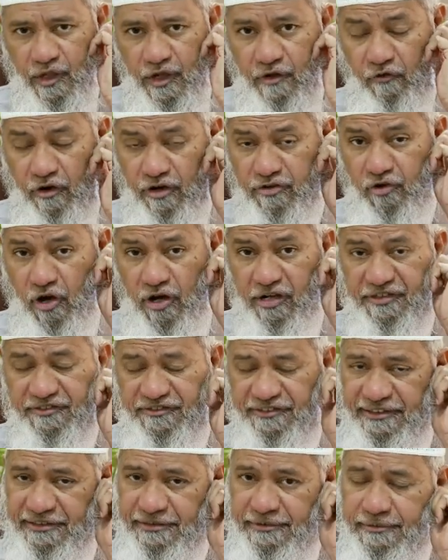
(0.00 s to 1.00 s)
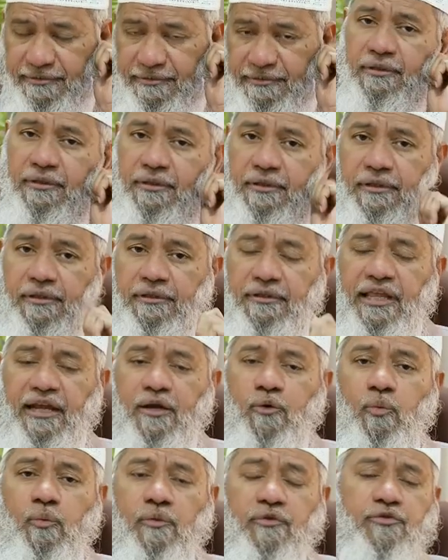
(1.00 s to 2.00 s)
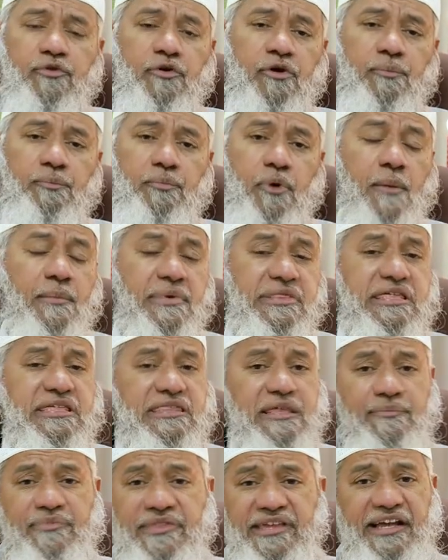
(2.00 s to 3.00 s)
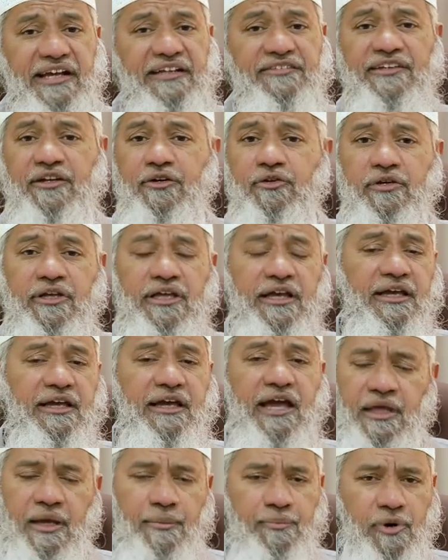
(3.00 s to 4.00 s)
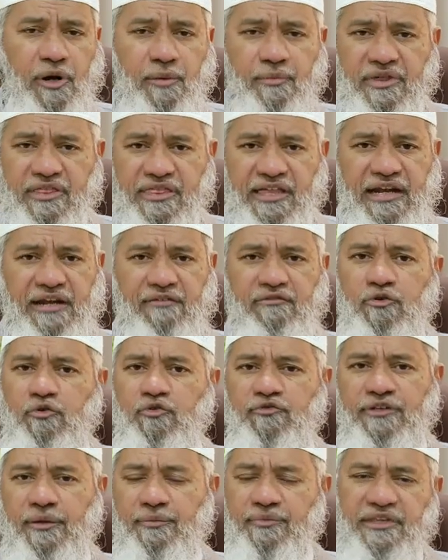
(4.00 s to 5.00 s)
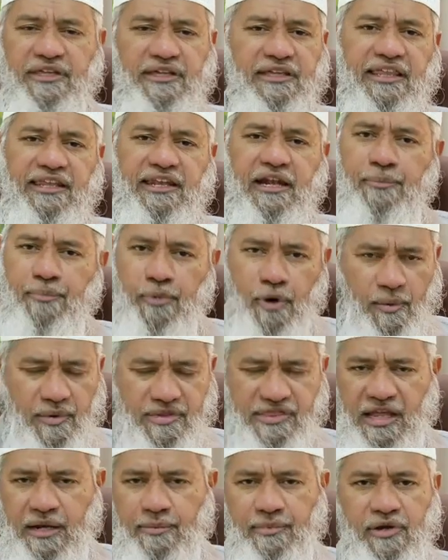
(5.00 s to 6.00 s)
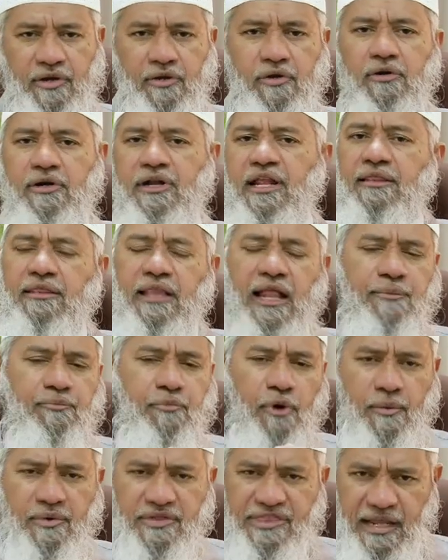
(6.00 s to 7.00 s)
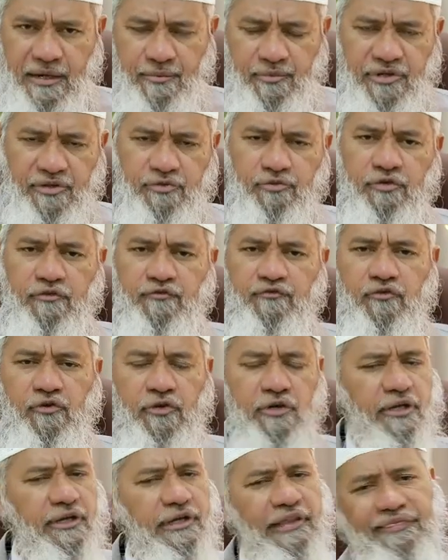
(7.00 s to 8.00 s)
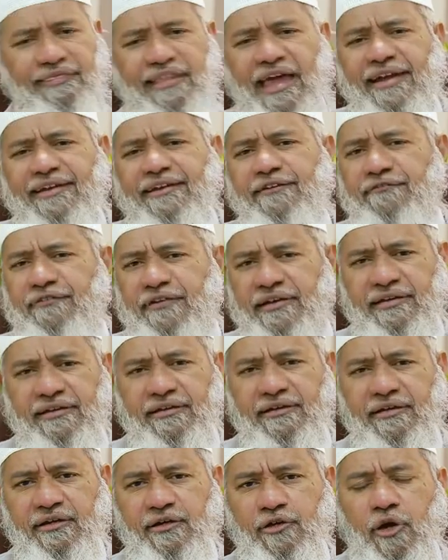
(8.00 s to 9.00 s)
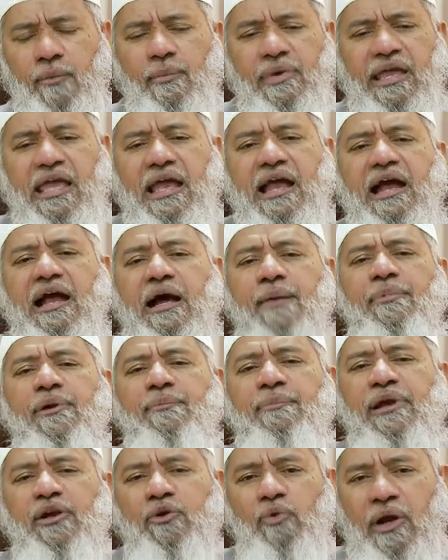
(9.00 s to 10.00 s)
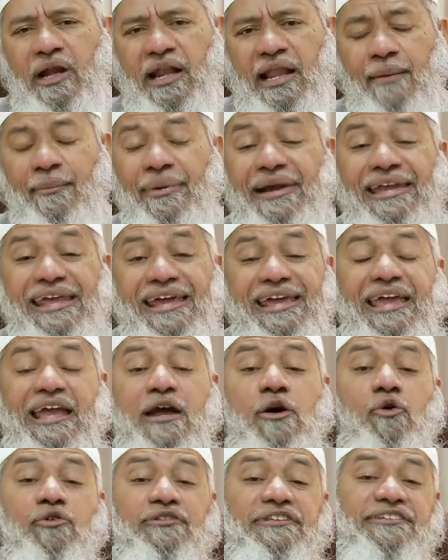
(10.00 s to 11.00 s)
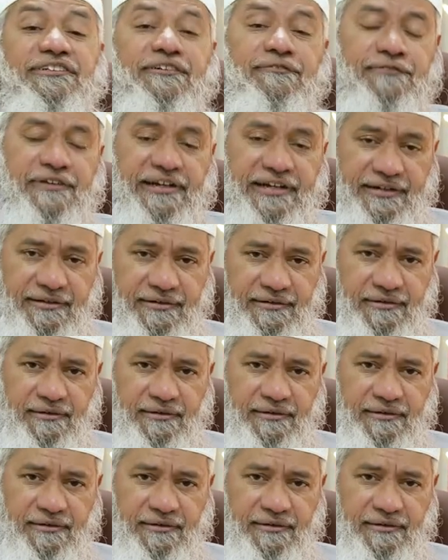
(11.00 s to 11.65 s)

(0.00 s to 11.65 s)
what scholars say. So promise is something else, that okay, I promise that I will do something, that I promise I'll be good, I promise I'll be truthful. That's different. You're making a commitment to Allah, but taking an oath is different.